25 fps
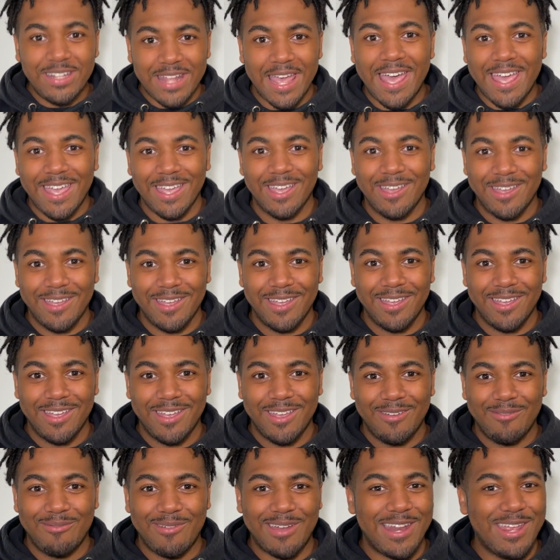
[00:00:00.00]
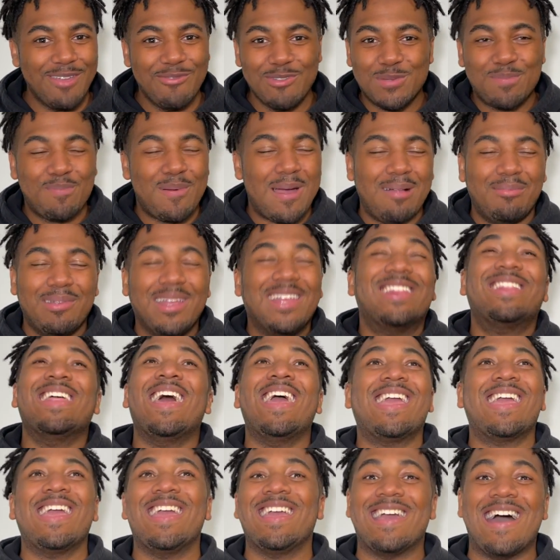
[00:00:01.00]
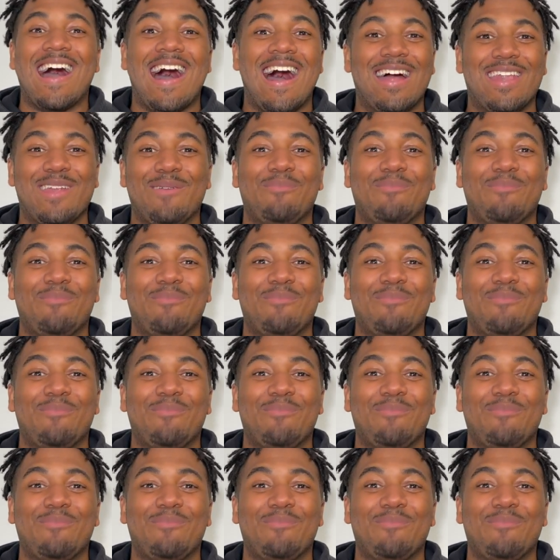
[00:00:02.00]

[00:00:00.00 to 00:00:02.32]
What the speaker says: One day, when he was probably thanking